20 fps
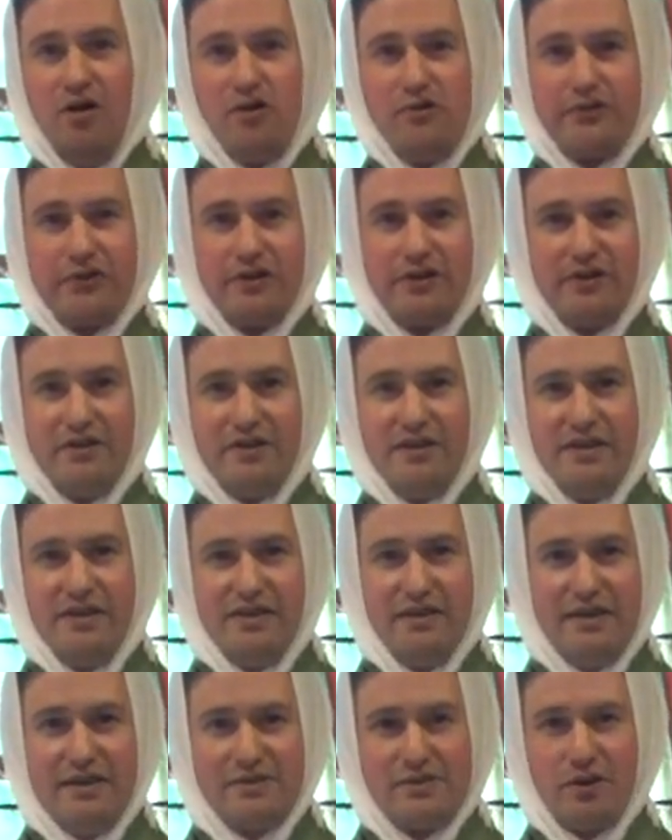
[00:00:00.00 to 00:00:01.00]
over
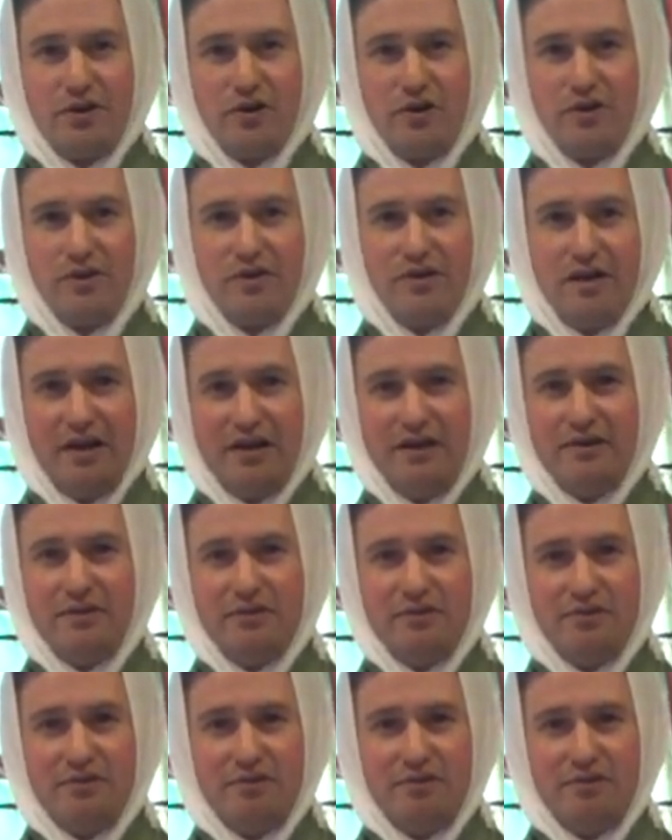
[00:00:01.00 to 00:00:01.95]
his or her uh,